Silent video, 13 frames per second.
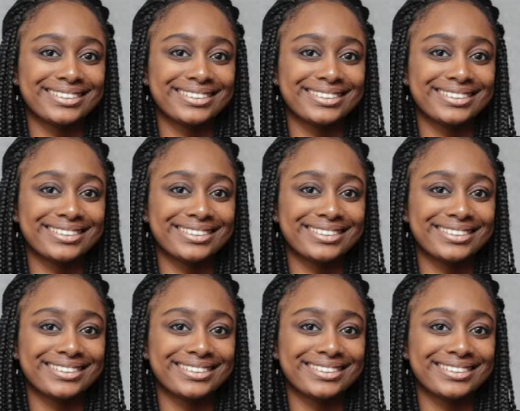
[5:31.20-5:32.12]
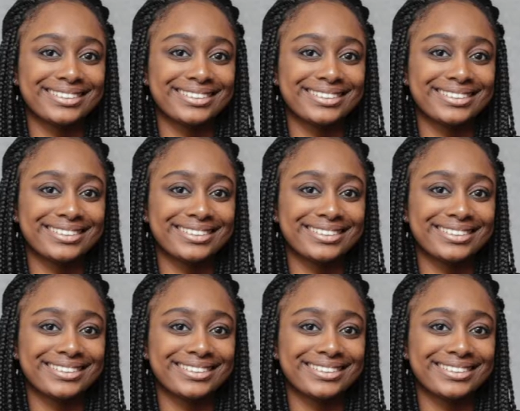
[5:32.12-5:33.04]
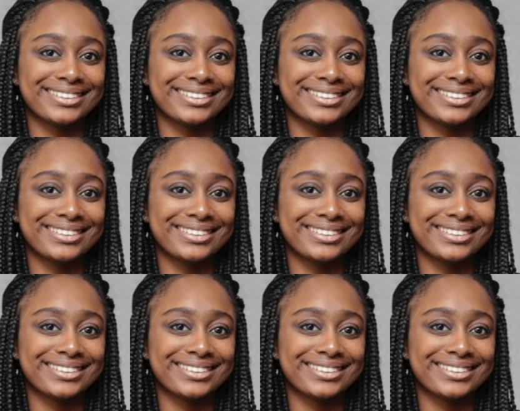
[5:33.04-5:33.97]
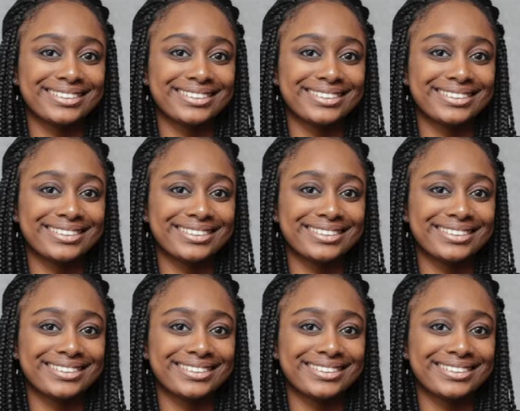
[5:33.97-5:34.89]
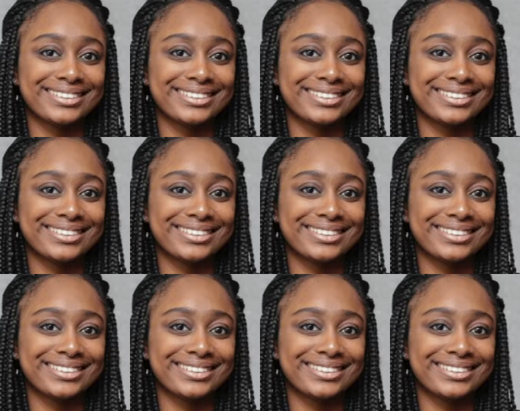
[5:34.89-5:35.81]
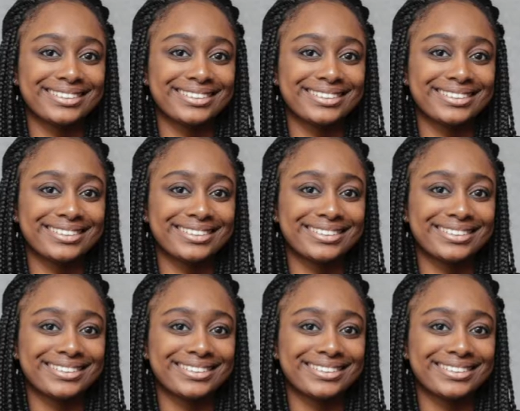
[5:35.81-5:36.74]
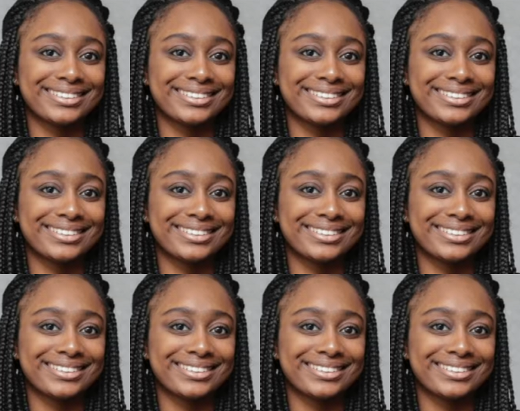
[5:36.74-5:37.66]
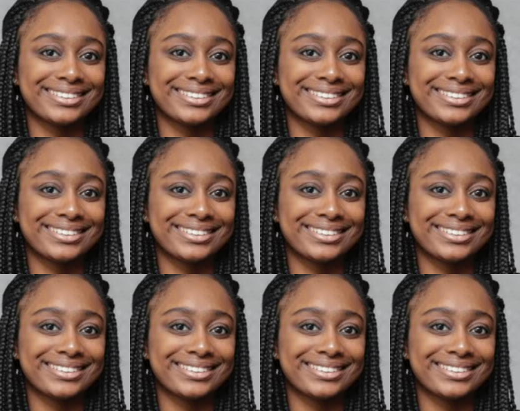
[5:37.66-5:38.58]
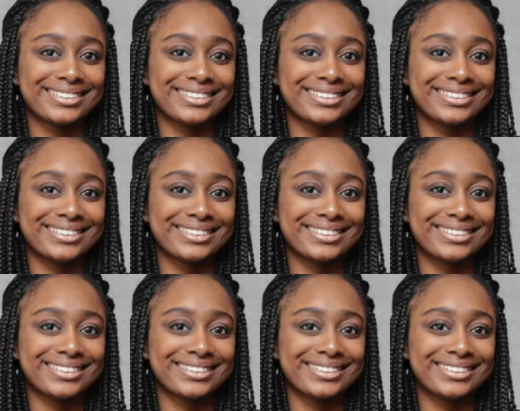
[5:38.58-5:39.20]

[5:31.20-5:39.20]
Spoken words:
[no speech]